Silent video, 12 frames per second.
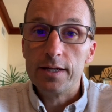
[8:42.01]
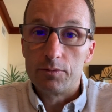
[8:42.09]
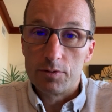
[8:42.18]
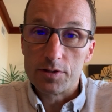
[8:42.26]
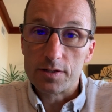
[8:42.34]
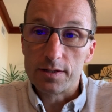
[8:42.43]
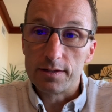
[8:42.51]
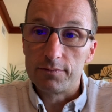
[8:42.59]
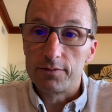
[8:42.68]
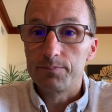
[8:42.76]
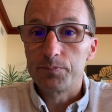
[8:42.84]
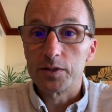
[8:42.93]

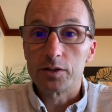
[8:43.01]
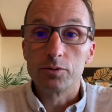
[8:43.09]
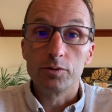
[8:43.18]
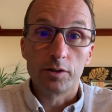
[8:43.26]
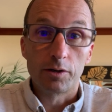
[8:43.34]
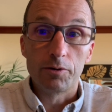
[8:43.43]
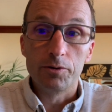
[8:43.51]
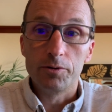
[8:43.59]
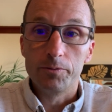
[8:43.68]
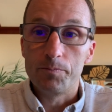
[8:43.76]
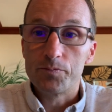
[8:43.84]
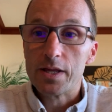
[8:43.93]
received, including our own.